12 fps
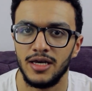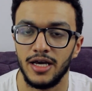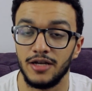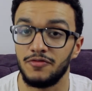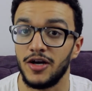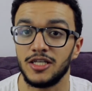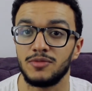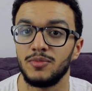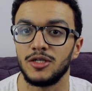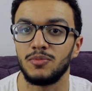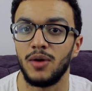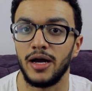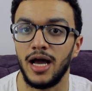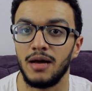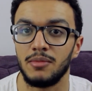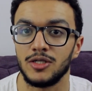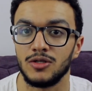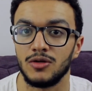investment by
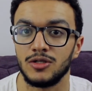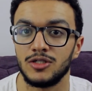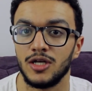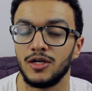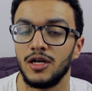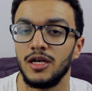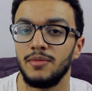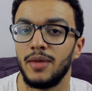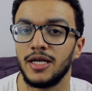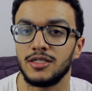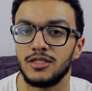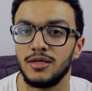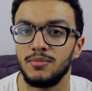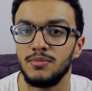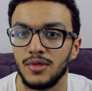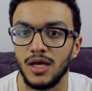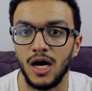Amazon suddenly makes them